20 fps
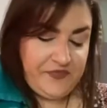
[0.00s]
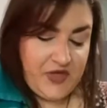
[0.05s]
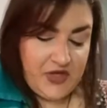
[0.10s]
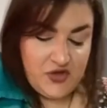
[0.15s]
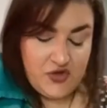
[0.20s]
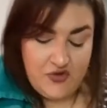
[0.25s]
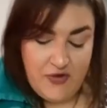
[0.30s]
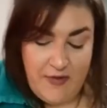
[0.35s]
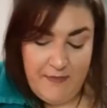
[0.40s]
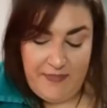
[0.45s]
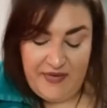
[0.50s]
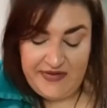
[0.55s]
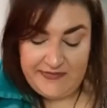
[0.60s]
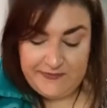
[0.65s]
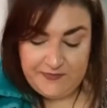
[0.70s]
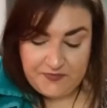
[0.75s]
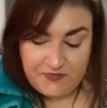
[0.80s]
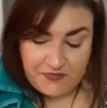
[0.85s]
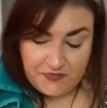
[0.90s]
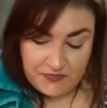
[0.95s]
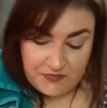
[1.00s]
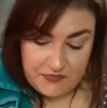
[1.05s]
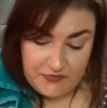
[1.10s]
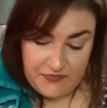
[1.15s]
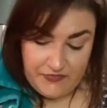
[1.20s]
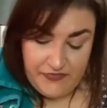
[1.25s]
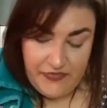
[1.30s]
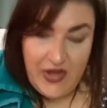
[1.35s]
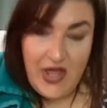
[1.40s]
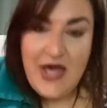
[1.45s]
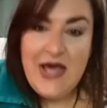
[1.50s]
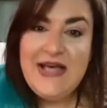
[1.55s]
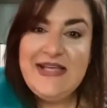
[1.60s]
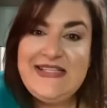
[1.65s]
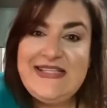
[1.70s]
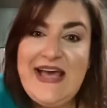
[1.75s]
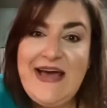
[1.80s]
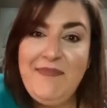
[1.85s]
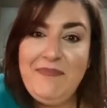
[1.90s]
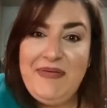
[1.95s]
shrimp.
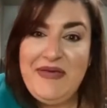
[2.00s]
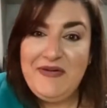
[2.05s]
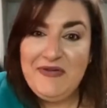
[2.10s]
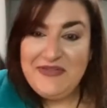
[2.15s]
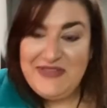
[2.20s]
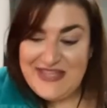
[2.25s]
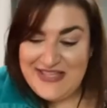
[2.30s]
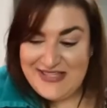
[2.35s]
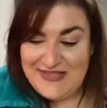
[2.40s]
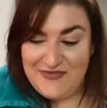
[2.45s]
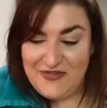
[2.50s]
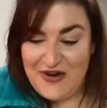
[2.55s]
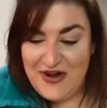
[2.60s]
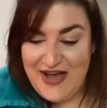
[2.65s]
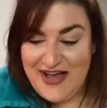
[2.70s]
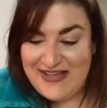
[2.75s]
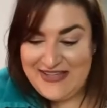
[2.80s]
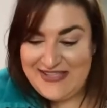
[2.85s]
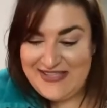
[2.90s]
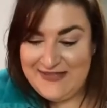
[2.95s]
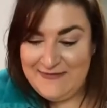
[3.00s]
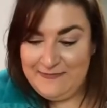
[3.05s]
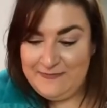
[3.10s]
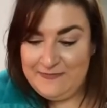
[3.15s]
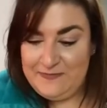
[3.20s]
Sam peeled these for us.